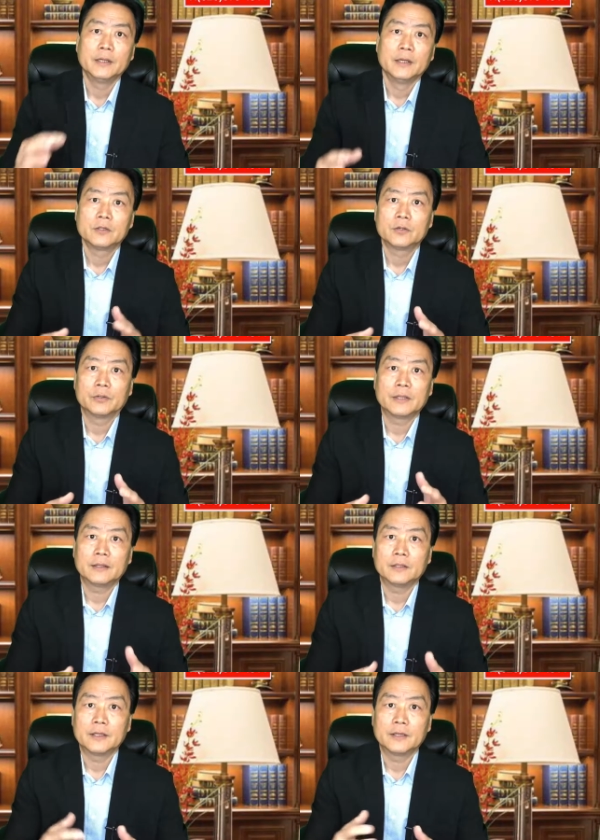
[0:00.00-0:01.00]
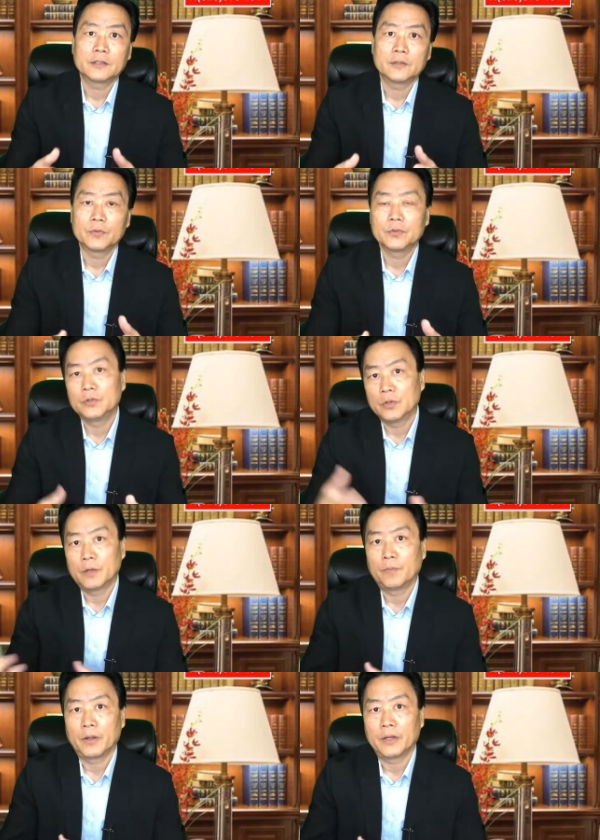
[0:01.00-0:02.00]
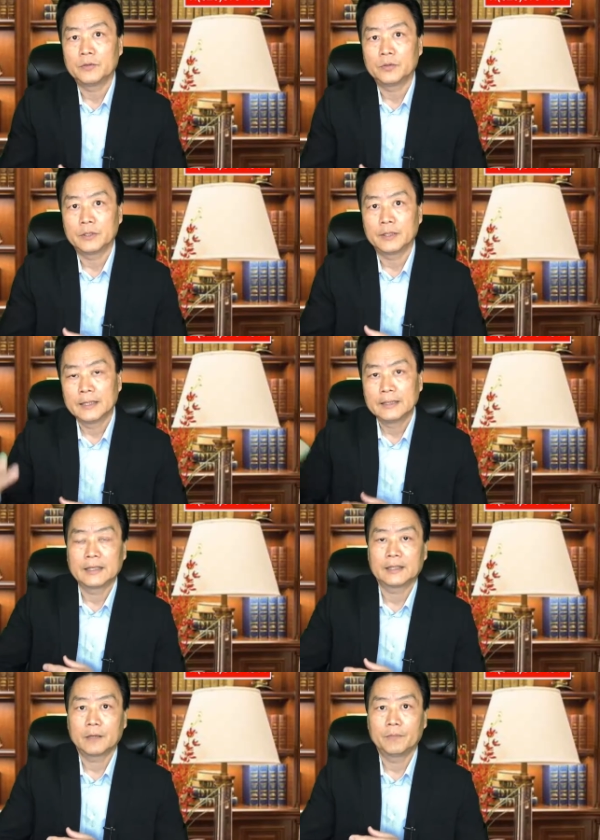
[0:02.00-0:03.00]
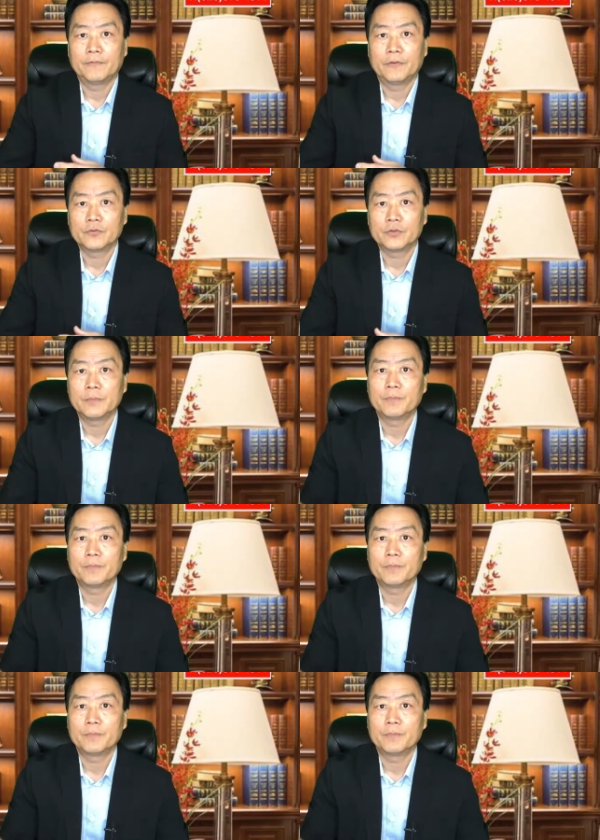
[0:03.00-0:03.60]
so they're not supposed to apply to that type of feng shui,